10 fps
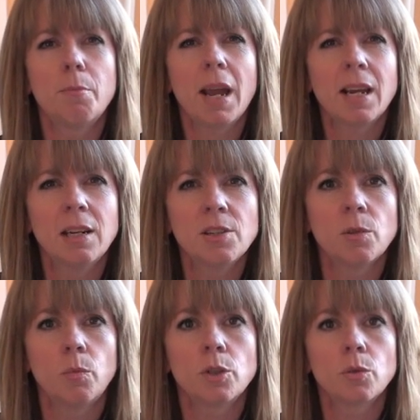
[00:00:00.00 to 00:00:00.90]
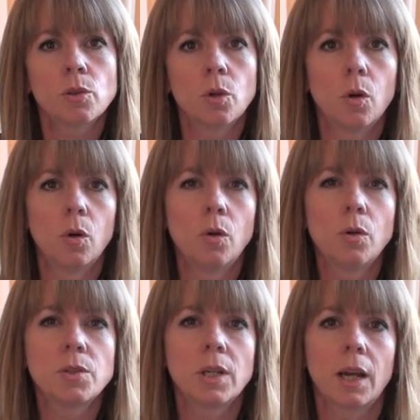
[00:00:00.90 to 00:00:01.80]
mechanism which was
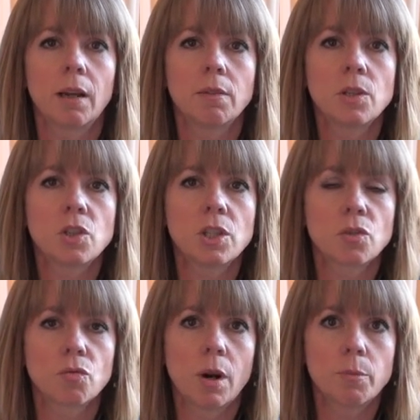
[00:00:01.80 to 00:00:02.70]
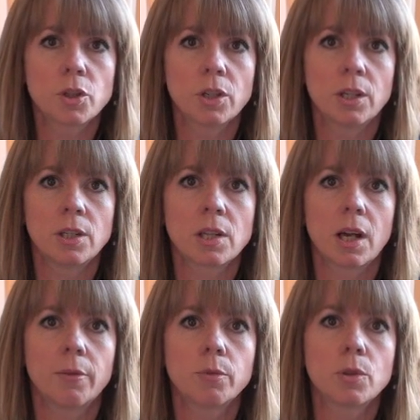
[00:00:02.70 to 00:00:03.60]
causing this disruption in his
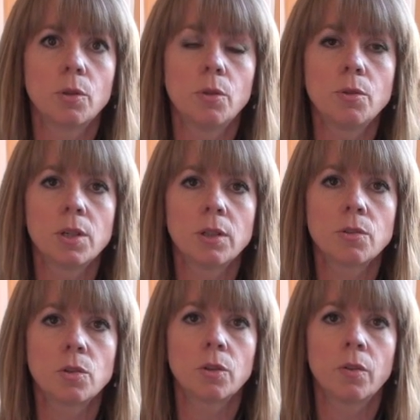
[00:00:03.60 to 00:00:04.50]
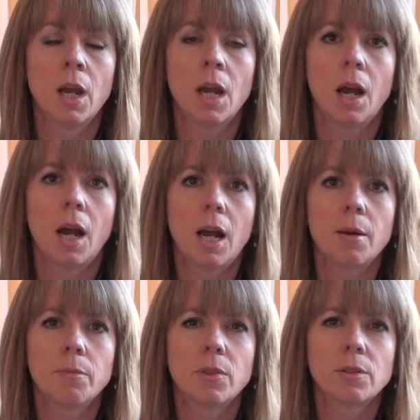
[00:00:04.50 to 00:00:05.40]
life, was causing the sort of
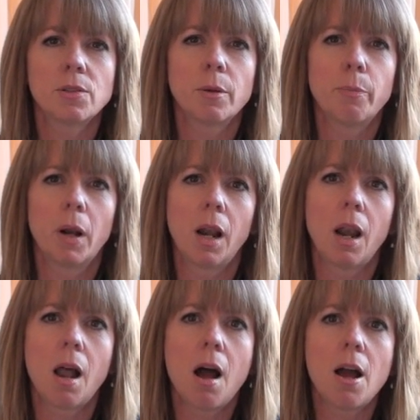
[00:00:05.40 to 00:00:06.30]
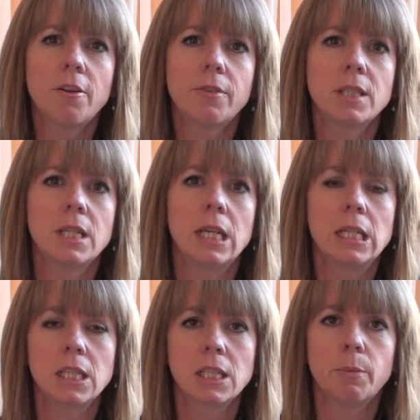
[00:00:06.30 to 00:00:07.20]
the supply of his
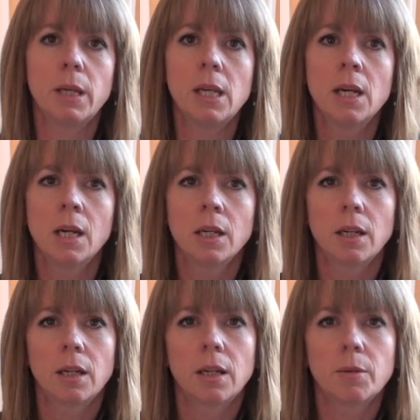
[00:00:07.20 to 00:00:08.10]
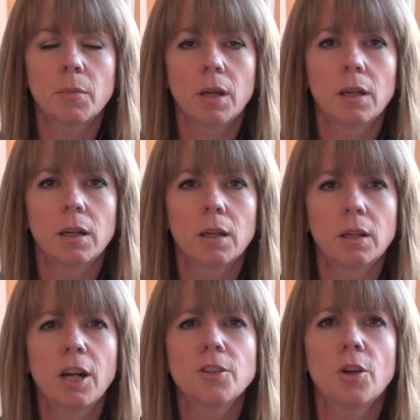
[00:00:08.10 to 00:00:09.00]
needs to be
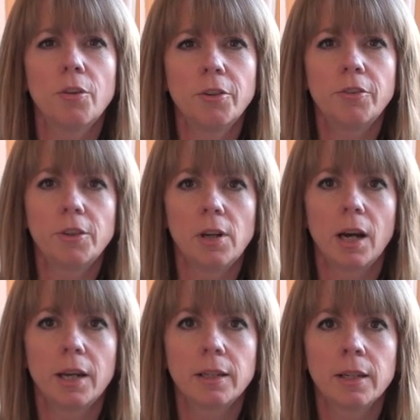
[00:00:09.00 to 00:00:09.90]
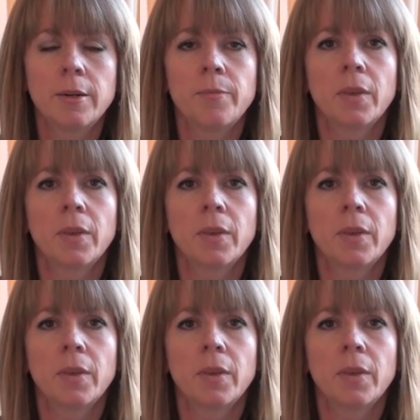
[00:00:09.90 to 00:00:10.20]
cut off, if you like,